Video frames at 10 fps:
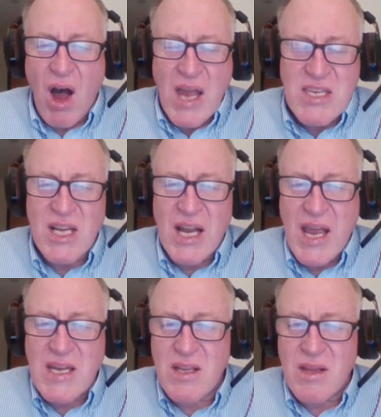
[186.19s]

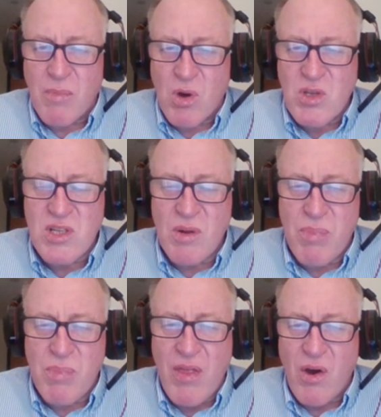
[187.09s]
isolate the
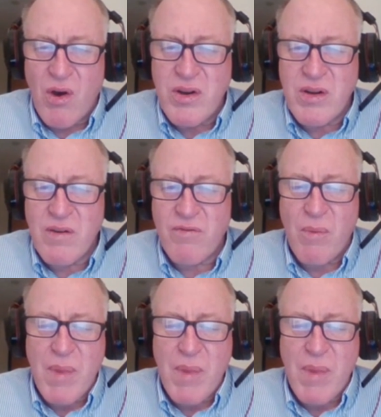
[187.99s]
Muslim Brotherhood